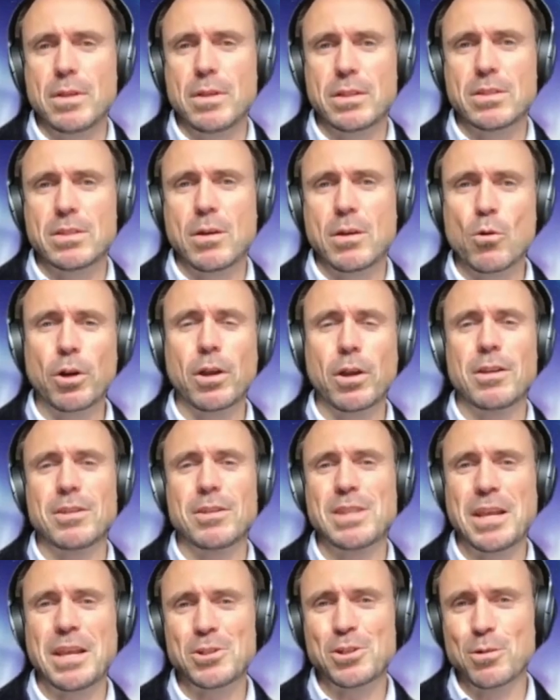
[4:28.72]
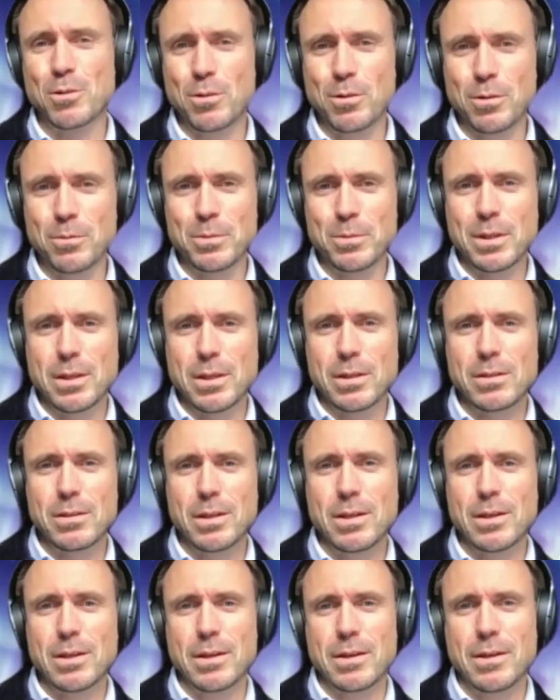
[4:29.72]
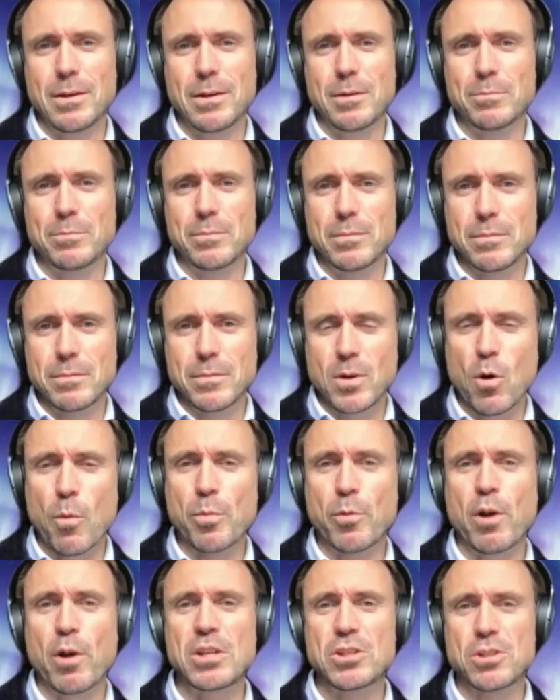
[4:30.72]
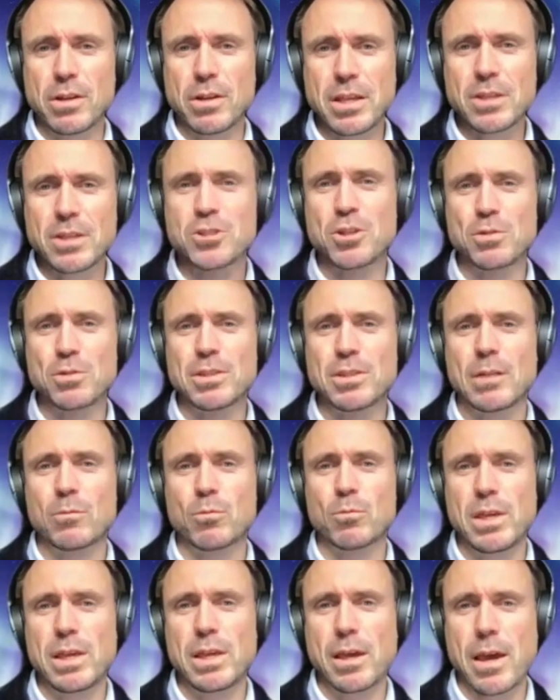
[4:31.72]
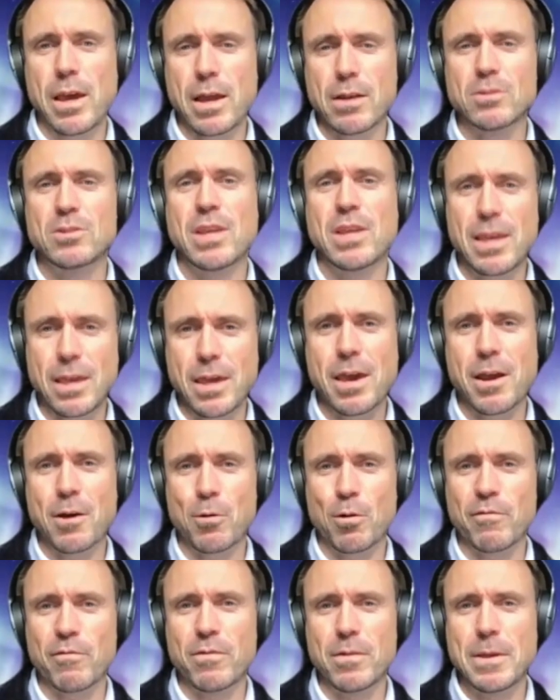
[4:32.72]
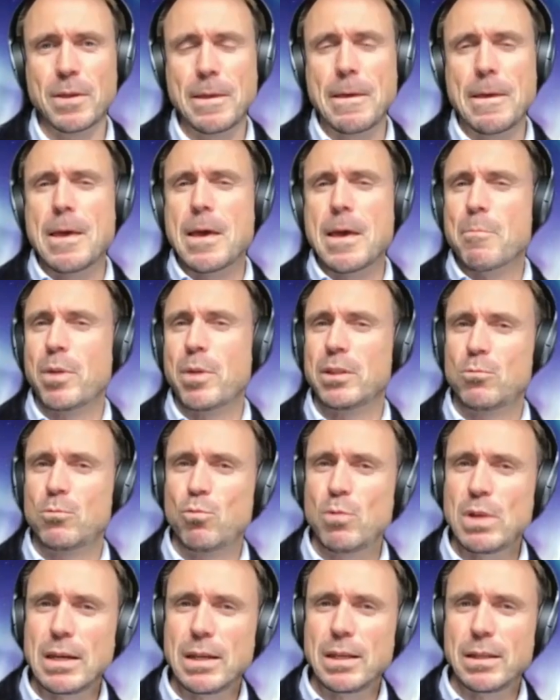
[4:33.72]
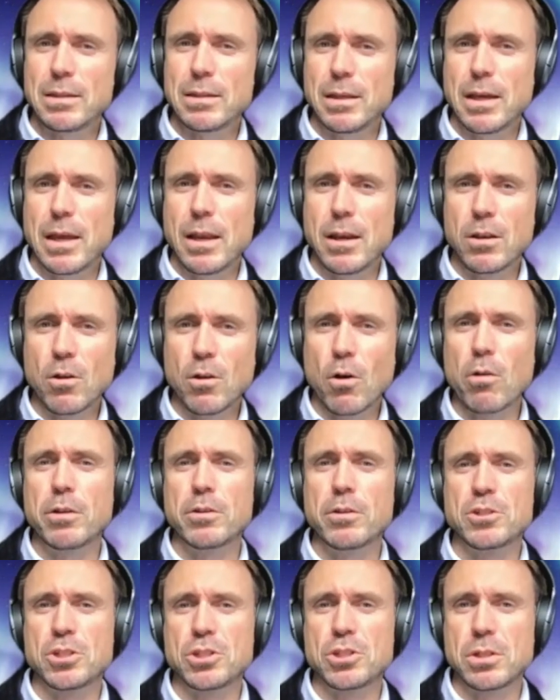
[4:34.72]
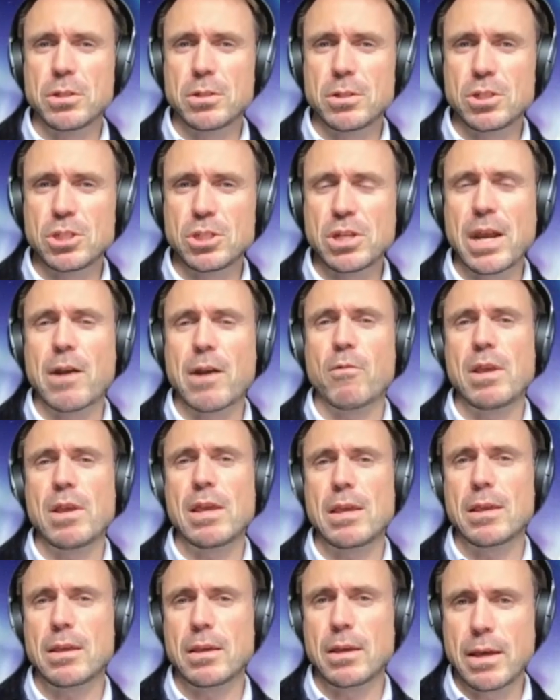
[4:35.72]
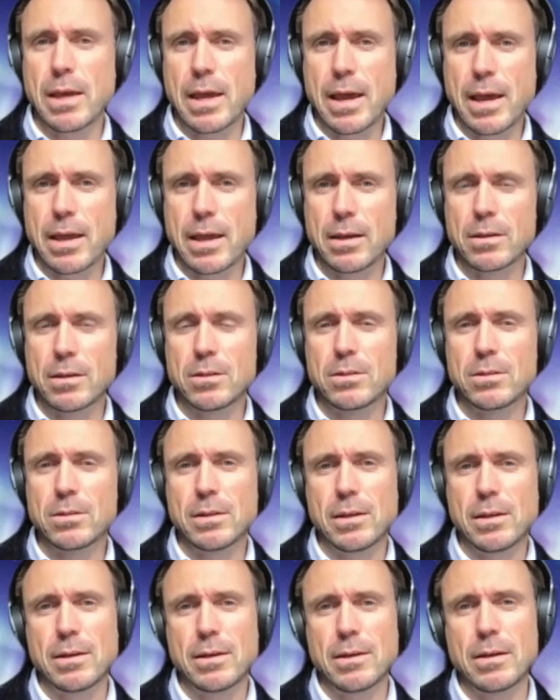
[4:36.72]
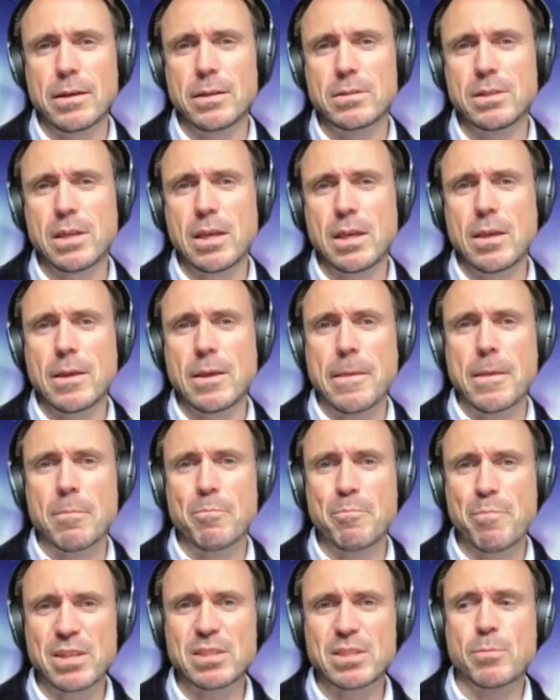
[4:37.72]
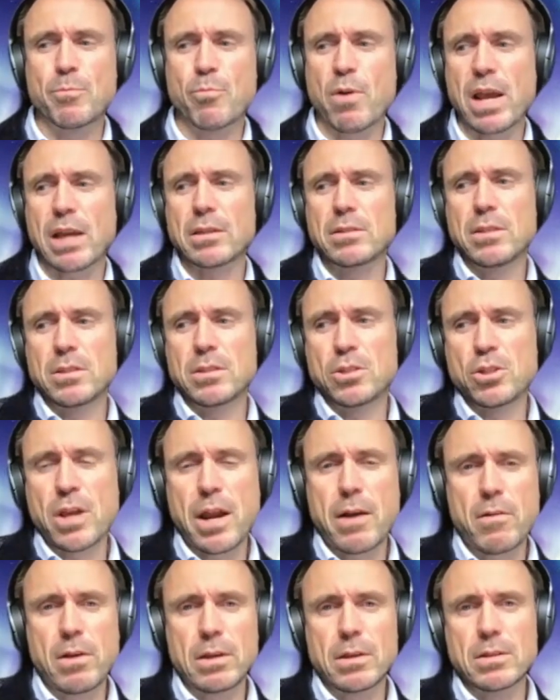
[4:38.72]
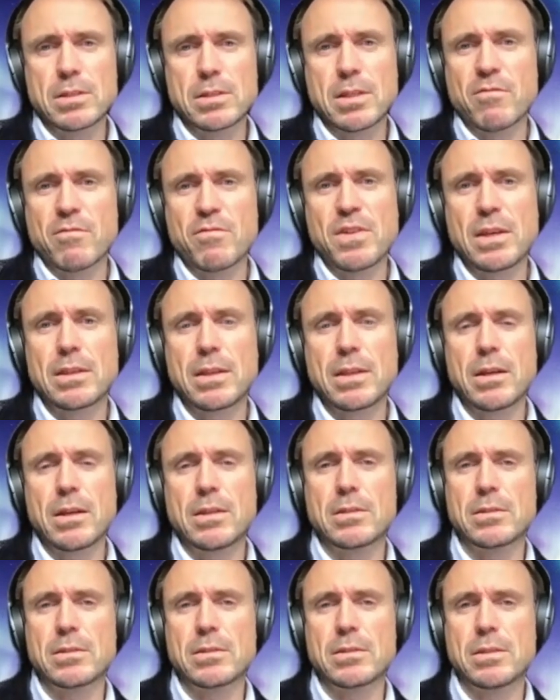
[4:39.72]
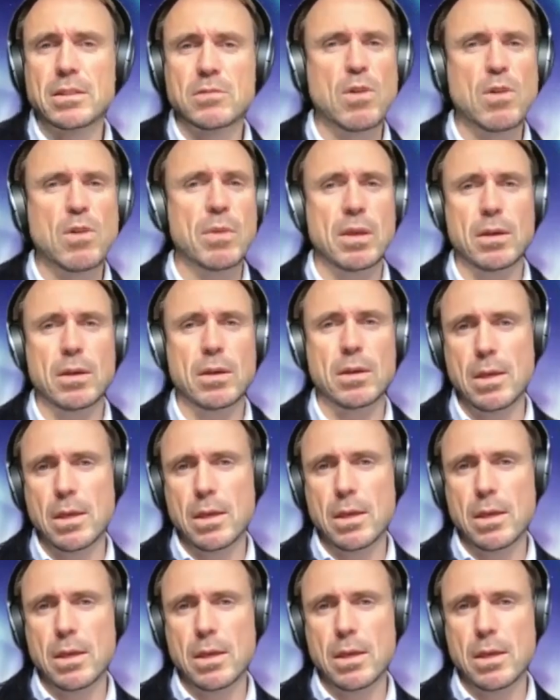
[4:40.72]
let's say, organizational, operational issues that we can take care of, but really a knowledge sharing and let's say best practice sharing is something that is extremely